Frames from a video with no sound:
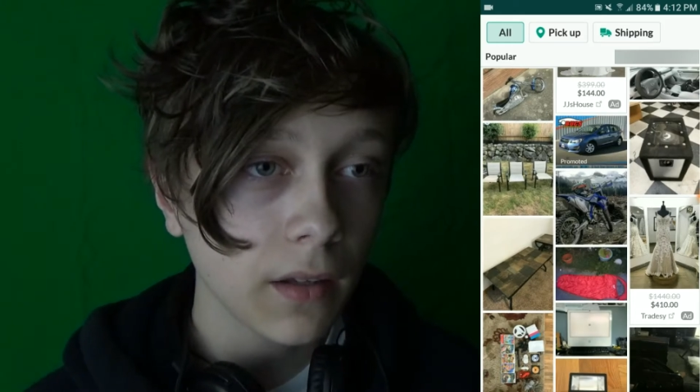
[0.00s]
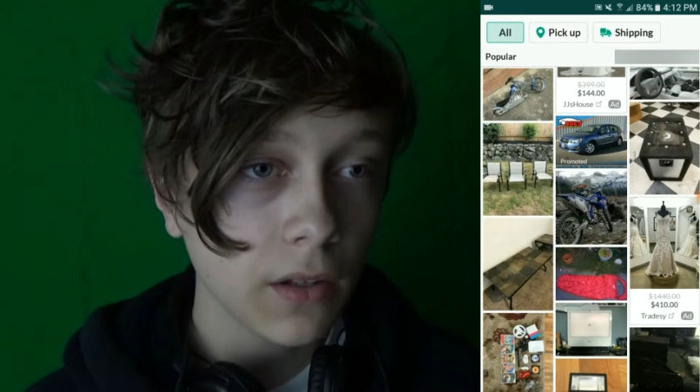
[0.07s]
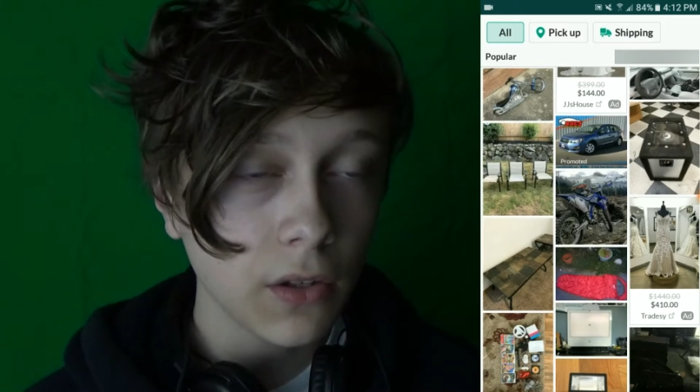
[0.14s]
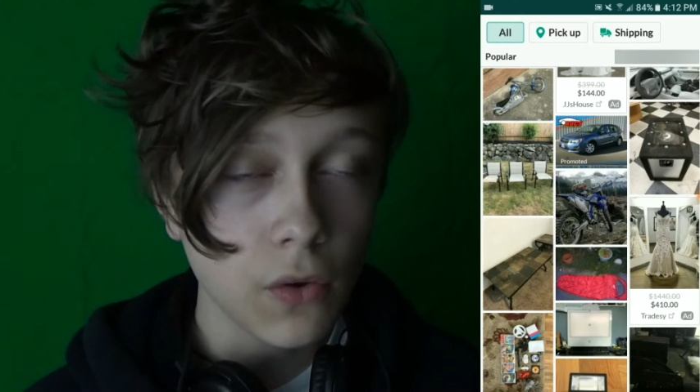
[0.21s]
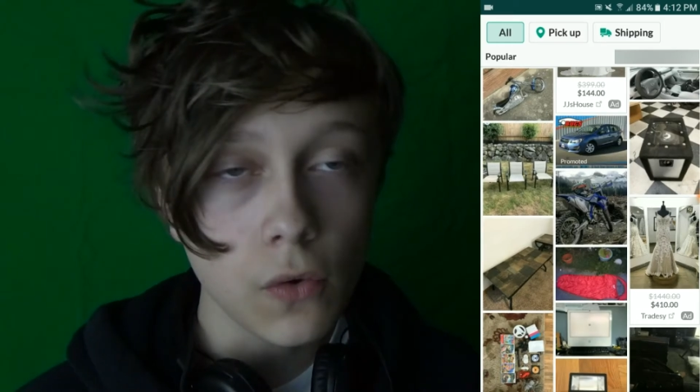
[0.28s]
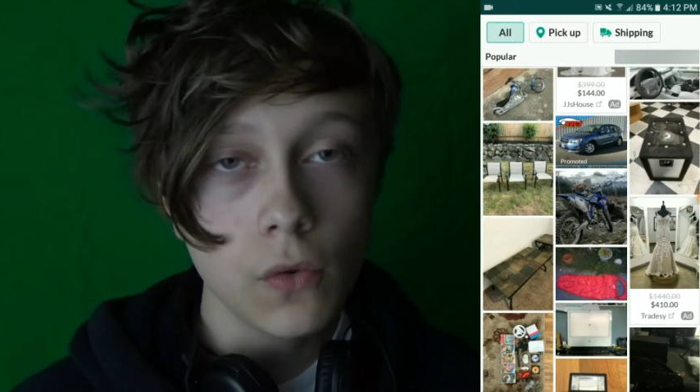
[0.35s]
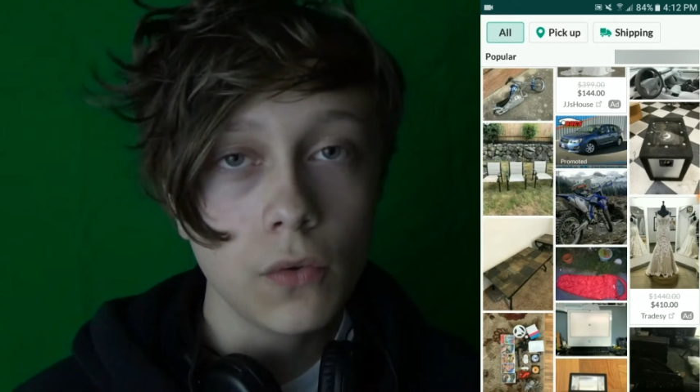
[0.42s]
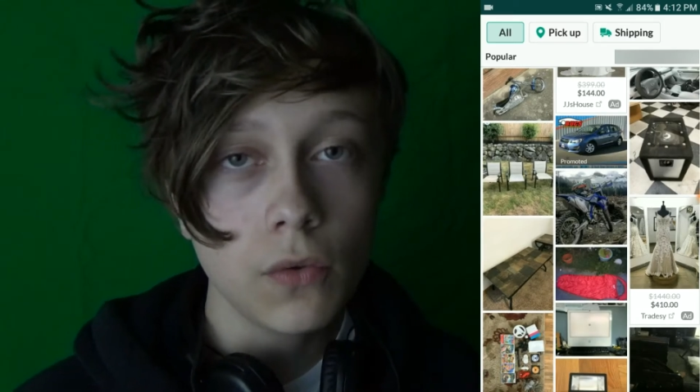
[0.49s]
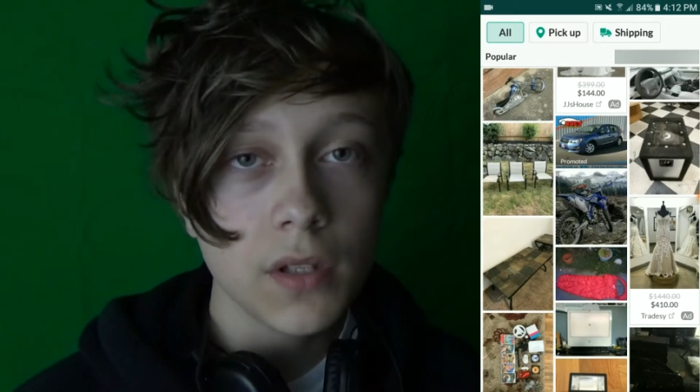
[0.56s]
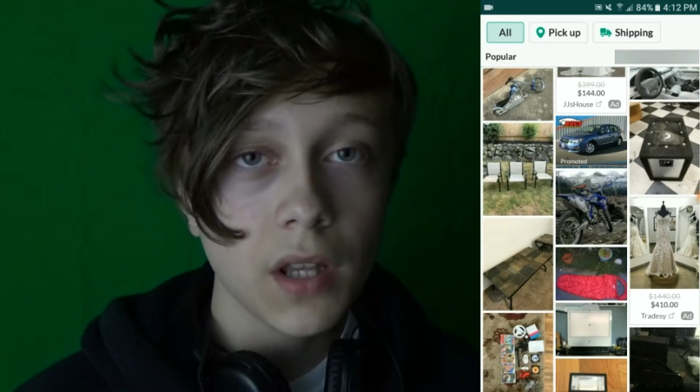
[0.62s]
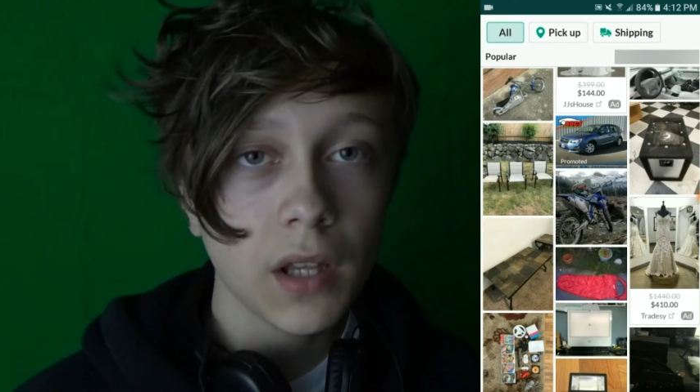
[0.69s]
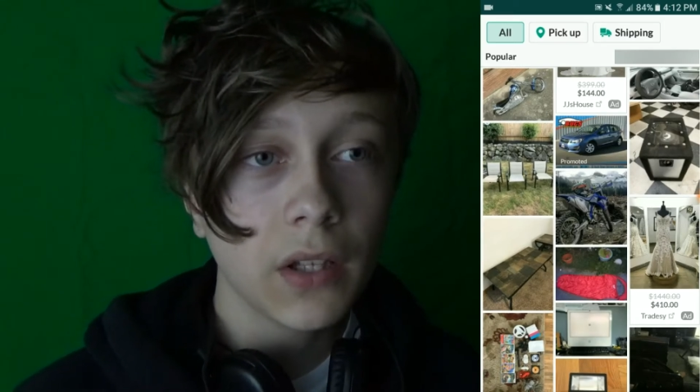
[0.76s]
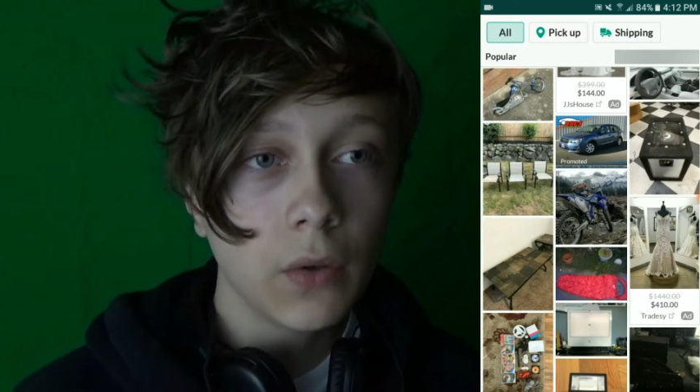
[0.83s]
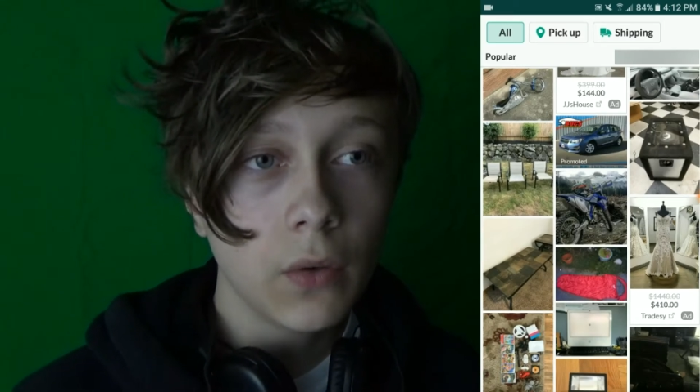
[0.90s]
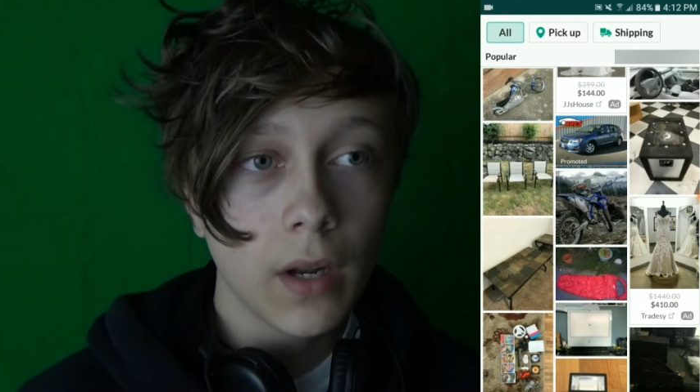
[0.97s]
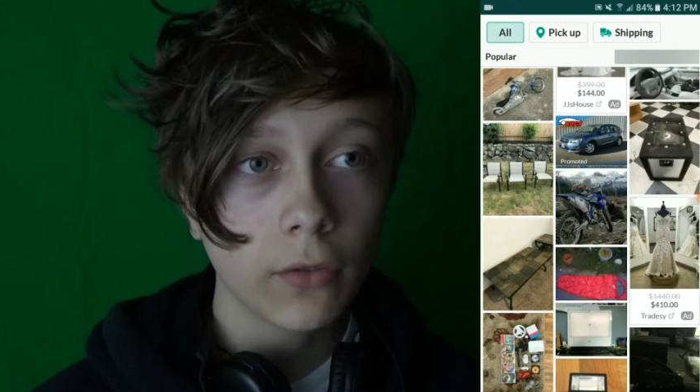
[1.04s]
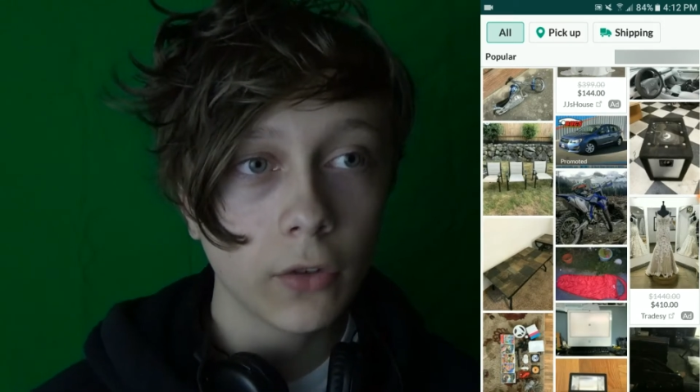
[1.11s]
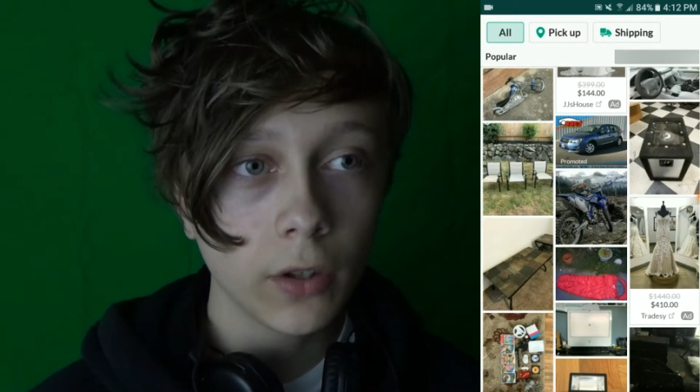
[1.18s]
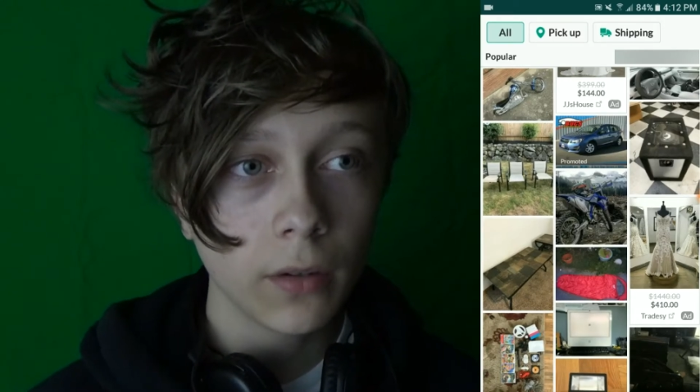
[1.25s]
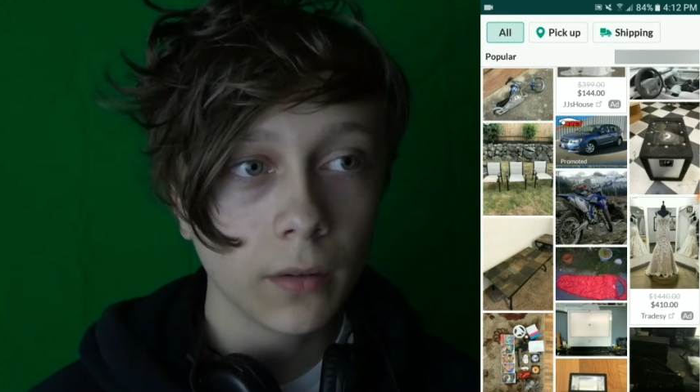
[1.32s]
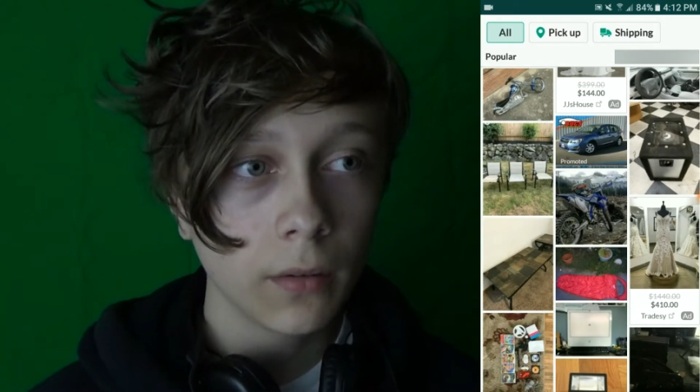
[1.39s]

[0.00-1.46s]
used that you never